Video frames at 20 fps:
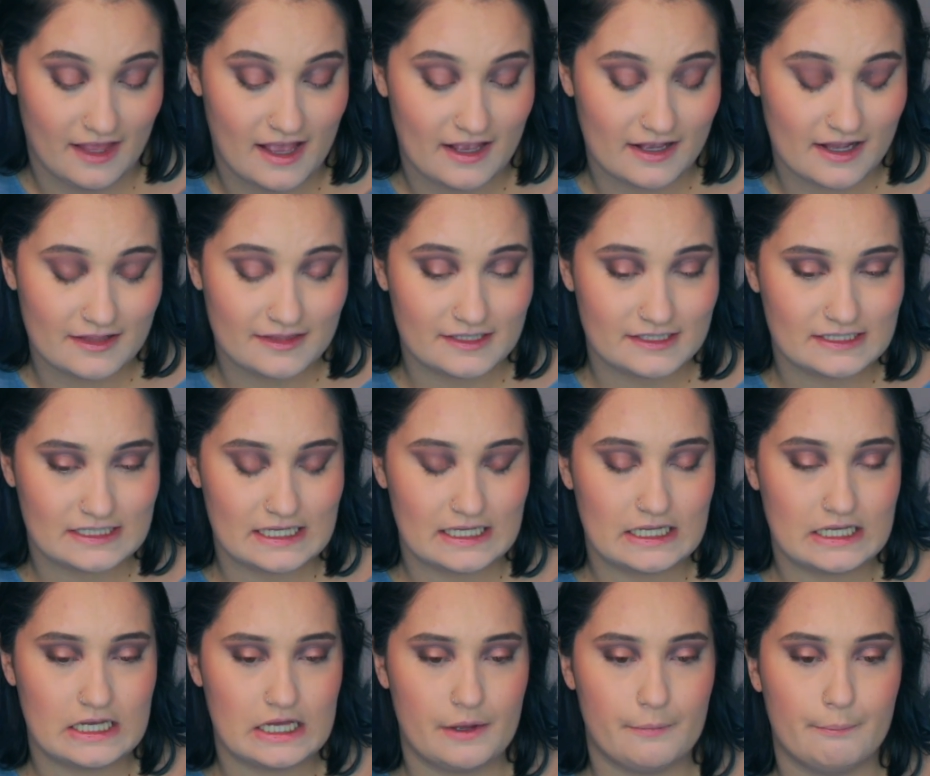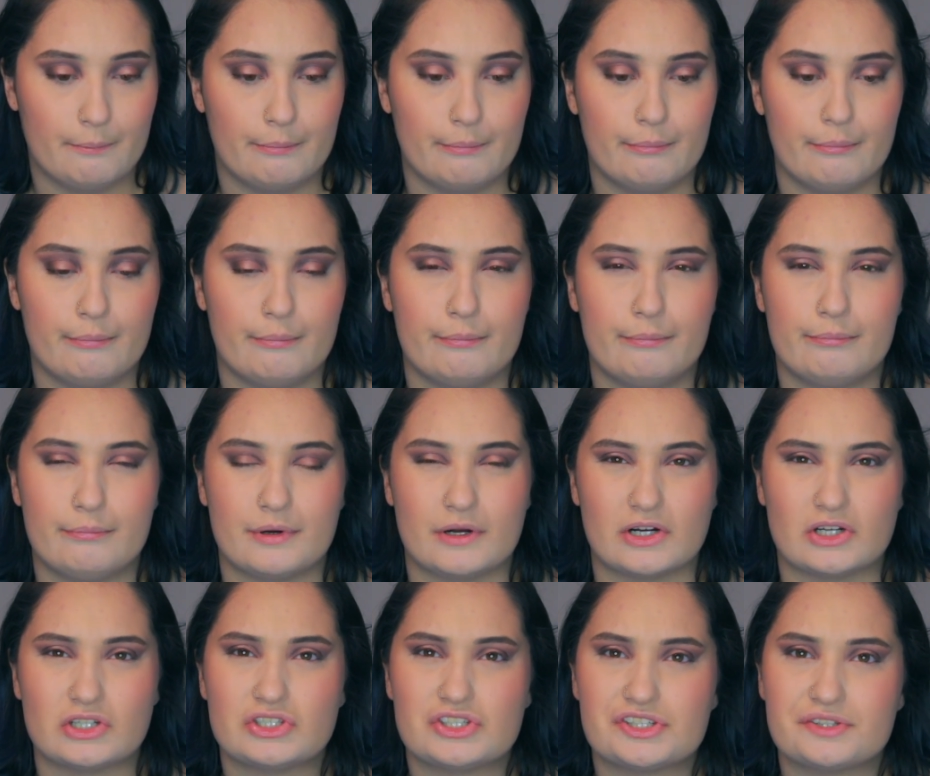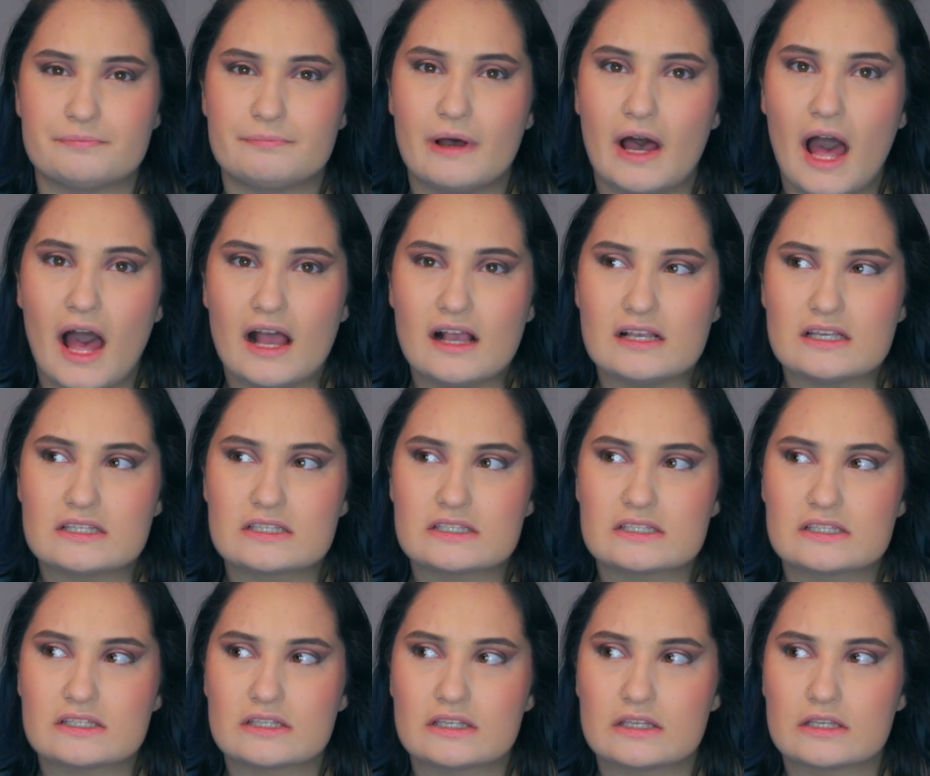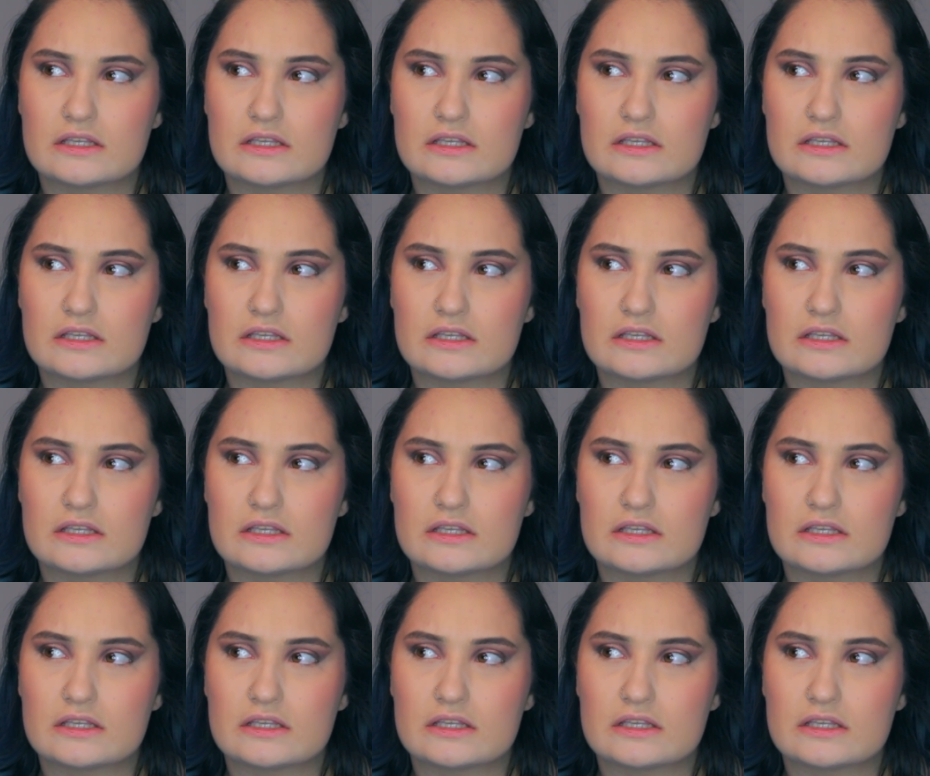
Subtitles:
I got this in a Birch box,